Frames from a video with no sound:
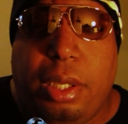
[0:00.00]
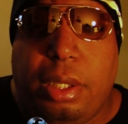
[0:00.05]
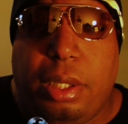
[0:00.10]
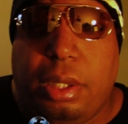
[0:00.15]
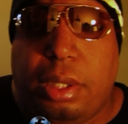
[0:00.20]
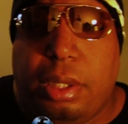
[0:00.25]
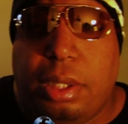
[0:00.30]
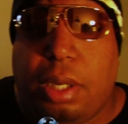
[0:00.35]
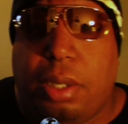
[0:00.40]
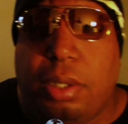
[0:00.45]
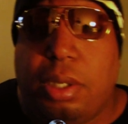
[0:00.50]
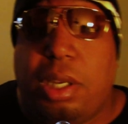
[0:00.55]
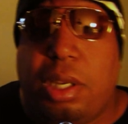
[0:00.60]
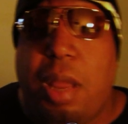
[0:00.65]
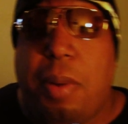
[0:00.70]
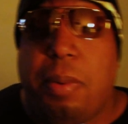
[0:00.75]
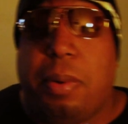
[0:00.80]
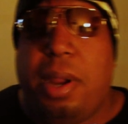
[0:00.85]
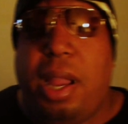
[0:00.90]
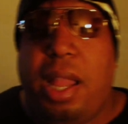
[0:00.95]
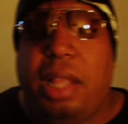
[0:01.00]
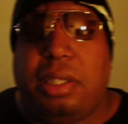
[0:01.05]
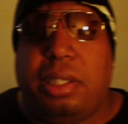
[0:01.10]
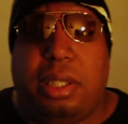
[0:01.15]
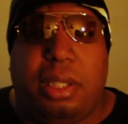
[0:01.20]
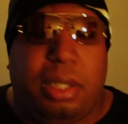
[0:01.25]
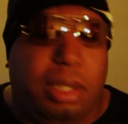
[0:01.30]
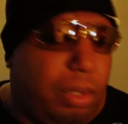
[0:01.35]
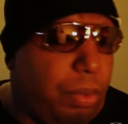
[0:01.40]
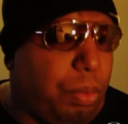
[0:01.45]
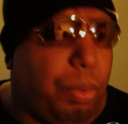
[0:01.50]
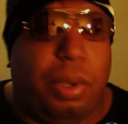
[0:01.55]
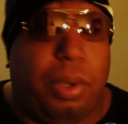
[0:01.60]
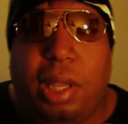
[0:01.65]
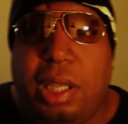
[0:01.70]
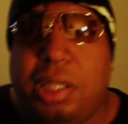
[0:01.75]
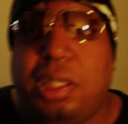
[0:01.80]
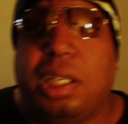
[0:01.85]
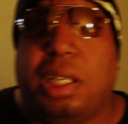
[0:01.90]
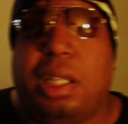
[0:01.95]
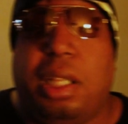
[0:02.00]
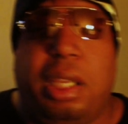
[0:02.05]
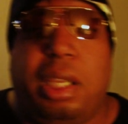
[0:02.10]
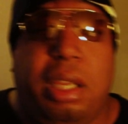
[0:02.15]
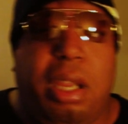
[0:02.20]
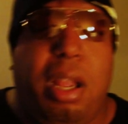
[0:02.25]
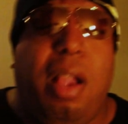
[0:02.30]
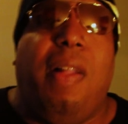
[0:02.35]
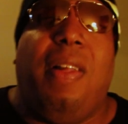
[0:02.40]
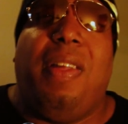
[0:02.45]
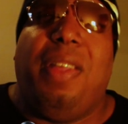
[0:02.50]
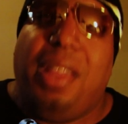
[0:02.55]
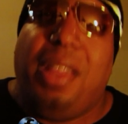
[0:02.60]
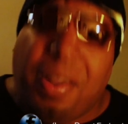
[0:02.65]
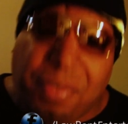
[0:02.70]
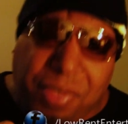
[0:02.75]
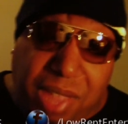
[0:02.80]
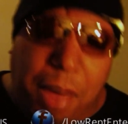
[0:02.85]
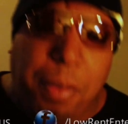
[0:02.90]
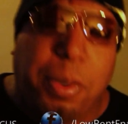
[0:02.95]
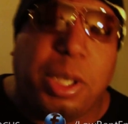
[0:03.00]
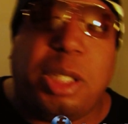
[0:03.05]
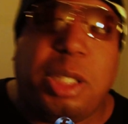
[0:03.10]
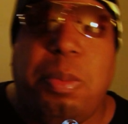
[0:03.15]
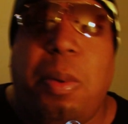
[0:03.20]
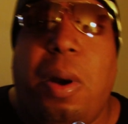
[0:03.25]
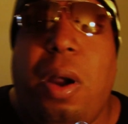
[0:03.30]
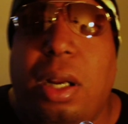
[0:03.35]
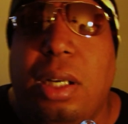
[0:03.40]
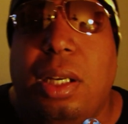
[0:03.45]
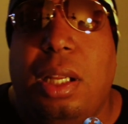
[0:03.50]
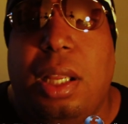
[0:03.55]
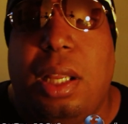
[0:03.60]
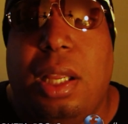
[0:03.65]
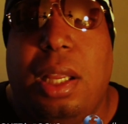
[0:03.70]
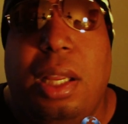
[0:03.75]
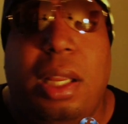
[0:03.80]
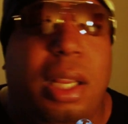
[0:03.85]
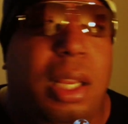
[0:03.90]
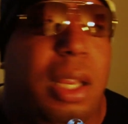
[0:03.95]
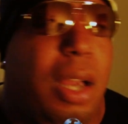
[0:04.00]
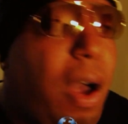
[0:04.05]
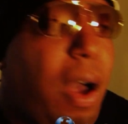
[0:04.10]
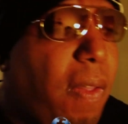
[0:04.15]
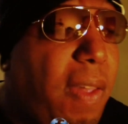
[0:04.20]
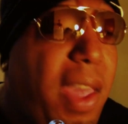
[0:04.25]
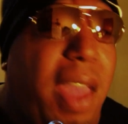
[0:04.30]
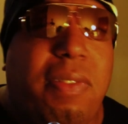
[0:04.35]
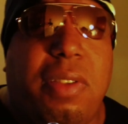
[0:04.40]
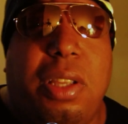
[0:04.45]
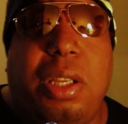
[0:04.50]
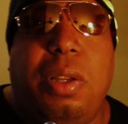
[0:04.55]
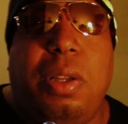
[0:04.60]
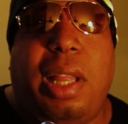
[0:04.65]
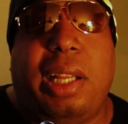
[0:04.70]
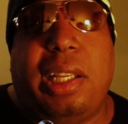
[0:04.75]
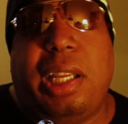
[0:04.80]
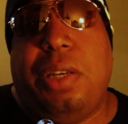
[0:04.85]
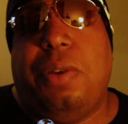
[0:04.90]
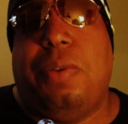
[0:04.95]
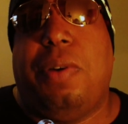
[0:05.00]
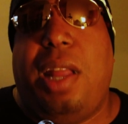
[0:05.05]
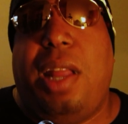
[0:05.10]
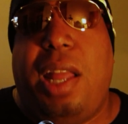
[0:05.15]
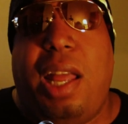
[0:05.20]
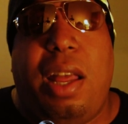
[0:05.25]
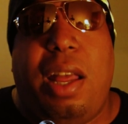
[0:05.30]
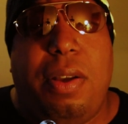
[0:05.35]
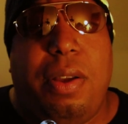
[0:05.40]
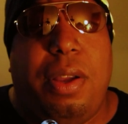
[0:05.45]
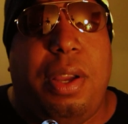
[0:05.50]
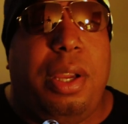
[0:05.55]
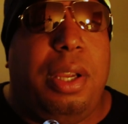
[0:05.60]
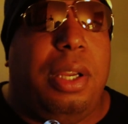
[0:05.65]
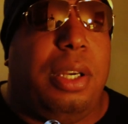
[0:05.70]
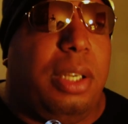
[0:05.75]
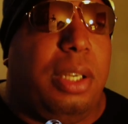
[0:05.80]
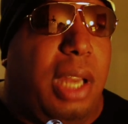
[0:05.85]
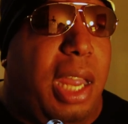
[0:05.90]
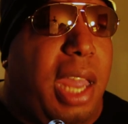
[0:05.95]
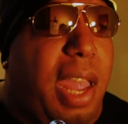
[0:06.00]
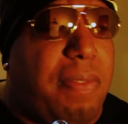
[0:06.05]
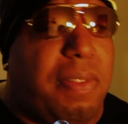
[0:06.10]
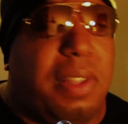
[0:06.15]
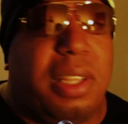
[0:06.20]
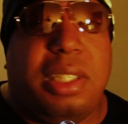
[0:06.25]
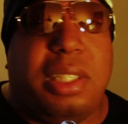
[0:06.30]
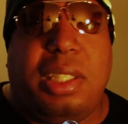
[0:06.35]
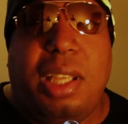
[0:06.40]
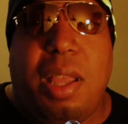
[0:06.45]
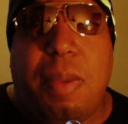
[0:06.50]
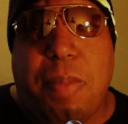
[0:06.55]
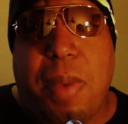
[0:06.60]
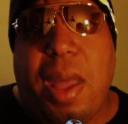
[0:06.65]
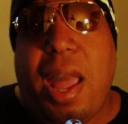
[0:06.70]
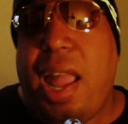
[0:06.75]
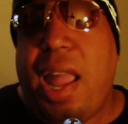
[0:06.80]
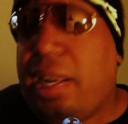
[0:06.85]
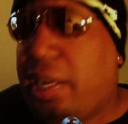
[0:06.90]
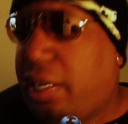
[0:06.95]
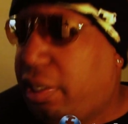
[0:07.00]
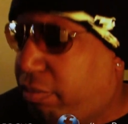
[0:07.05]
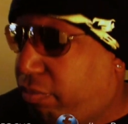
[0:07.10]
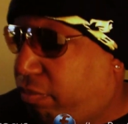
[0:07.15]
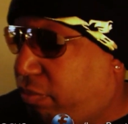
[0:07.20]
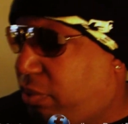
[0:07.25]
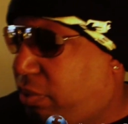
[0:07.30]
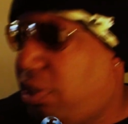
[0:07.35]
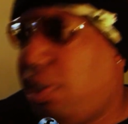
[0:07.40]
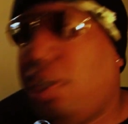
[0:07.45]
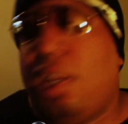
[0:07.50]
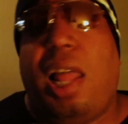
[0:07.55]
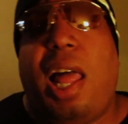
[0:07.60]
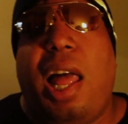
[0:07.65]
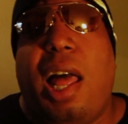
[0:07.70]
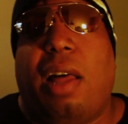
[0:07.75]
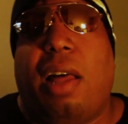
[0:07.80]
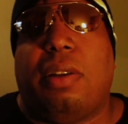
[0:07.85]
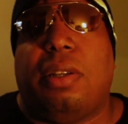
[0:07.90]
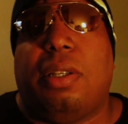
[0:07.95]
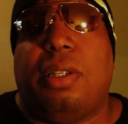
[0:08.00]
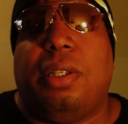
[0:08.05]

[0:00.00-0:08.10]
You know, the Democrats, realistically, if they were smart, all they have to do like they do now, they have to sit back and chill out.